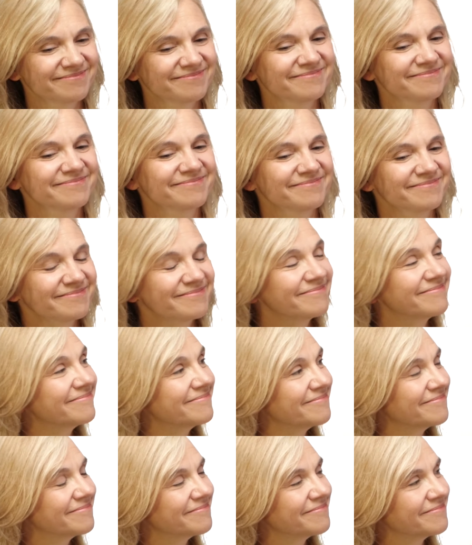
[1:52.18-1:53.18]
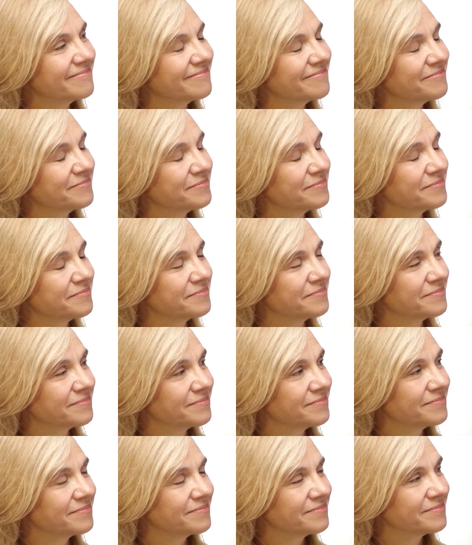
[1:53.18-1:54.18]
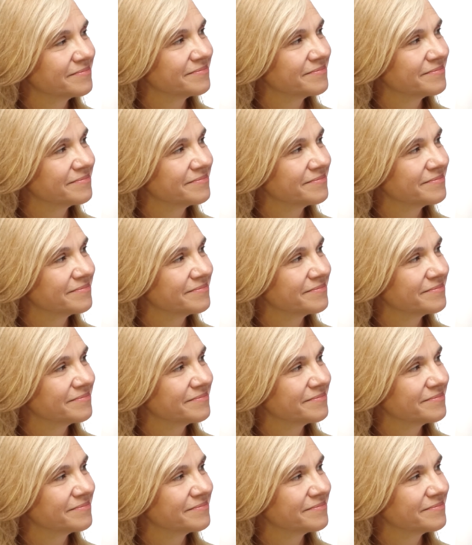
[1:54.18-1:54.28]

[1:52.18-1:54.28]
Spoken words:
The person shown says nothing.